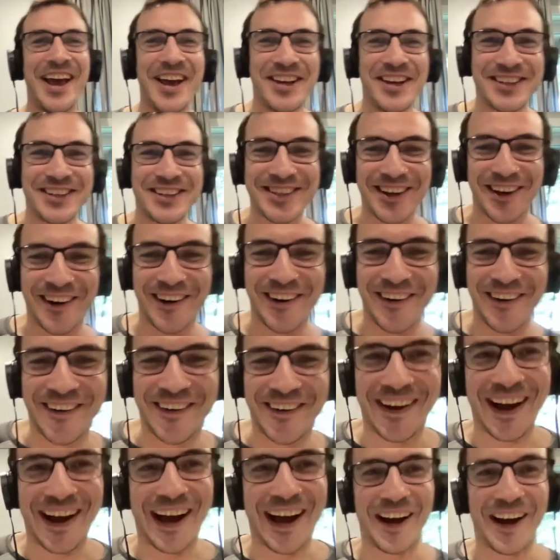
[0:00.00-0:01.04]

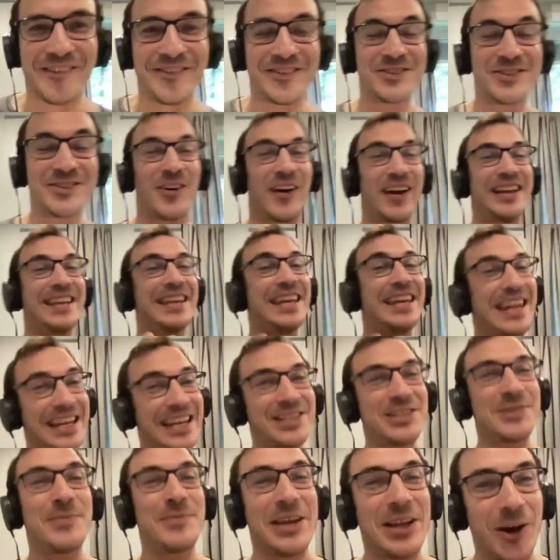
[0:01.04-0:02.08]
So I need
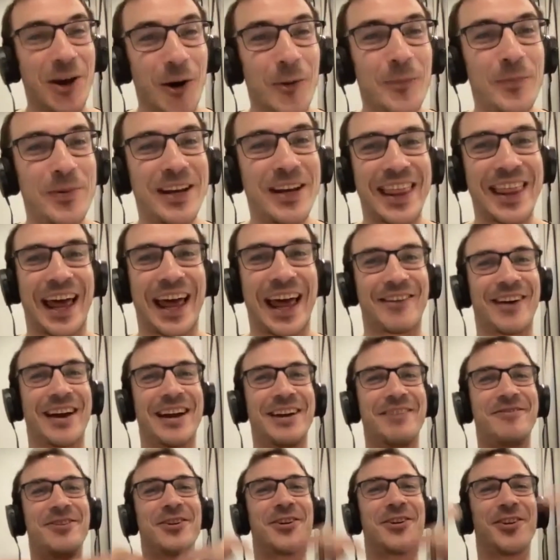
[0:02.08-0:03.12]
to be open to that, right?
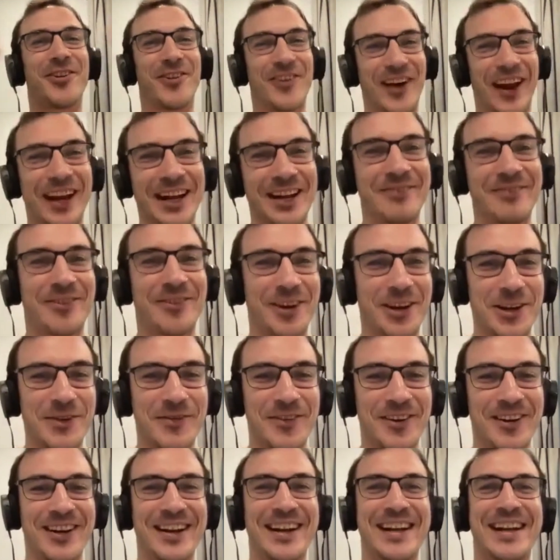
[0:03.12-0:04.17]
If you're creating for
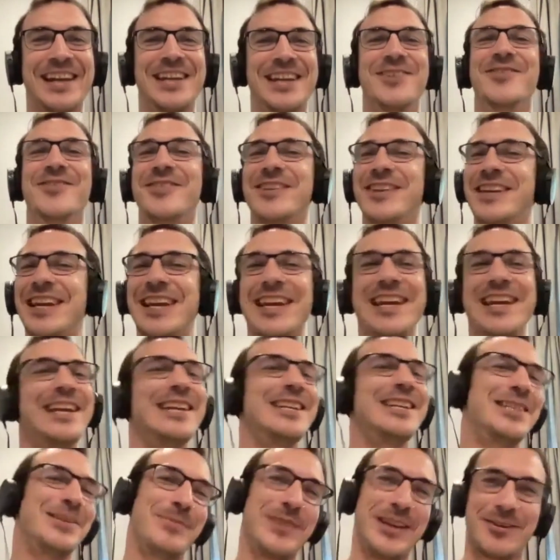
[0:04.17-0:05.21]
community, you
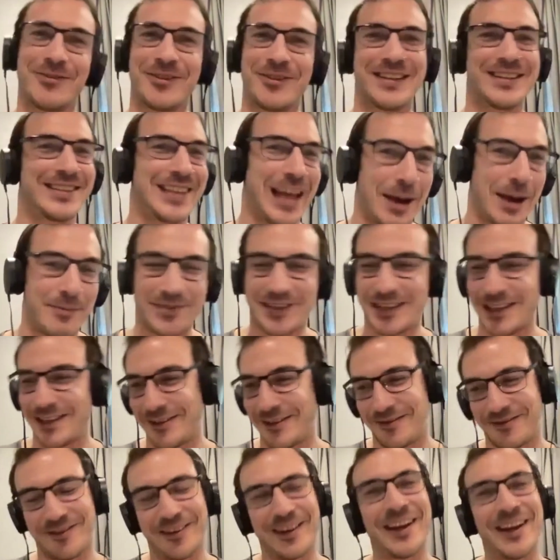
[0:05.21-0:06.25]
need to be
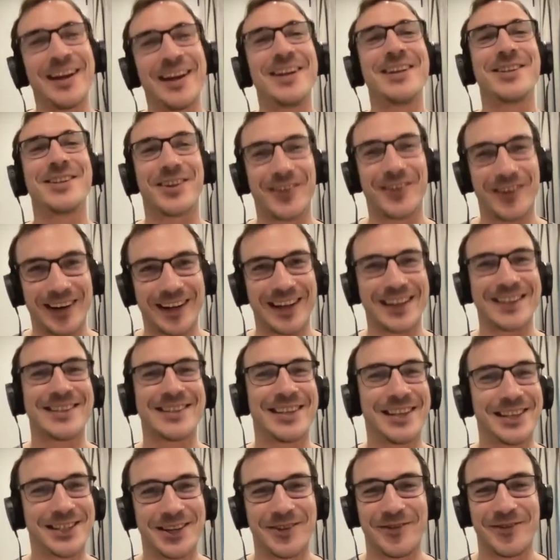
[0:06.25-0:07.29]
receptive to
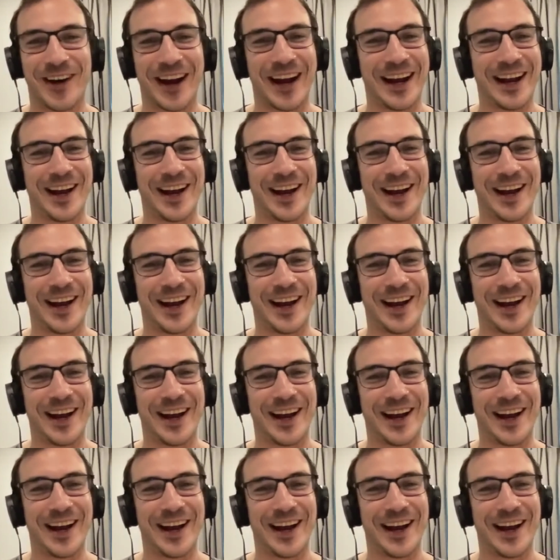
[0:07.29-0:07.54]
criticism, right?